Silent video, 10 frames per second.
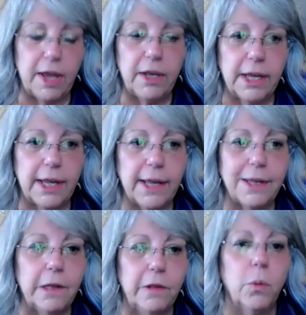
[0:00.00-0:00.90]
to get
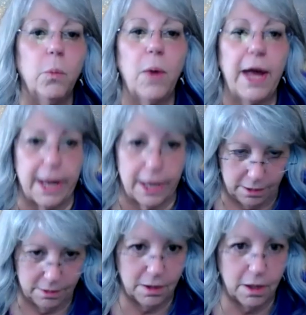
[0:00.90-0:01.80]
in the way
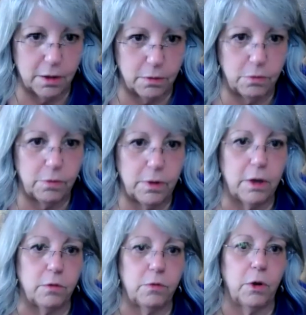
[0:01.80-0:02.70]
of
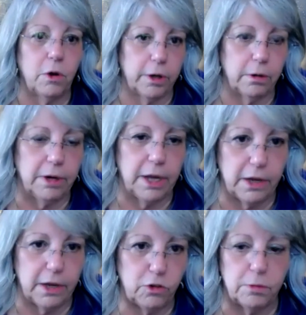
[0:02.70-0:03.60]
our
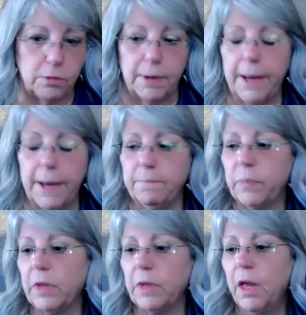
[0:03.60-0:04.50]
creation, right?
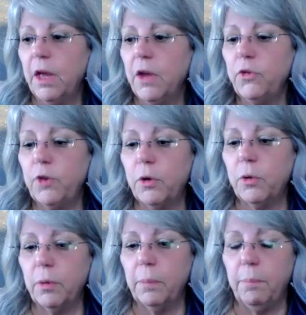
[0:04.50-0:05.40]

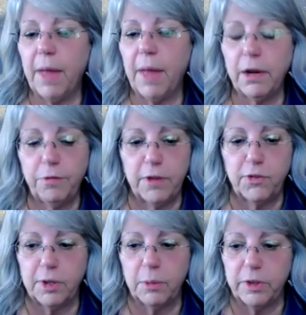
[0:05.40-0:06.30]
So
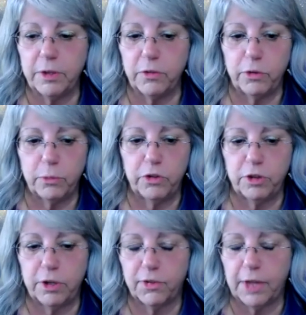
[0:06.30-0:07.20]
manifesting with
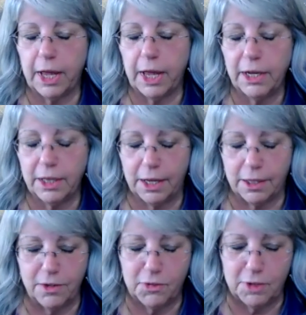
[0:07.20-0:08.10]
intuition is kind of like
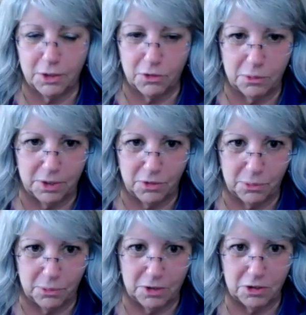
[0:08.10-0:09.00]
listening to
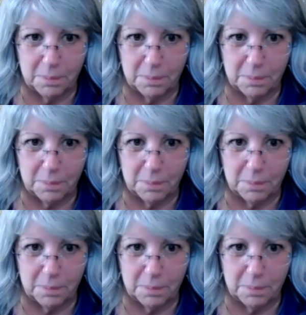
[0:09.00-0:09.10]
intuition.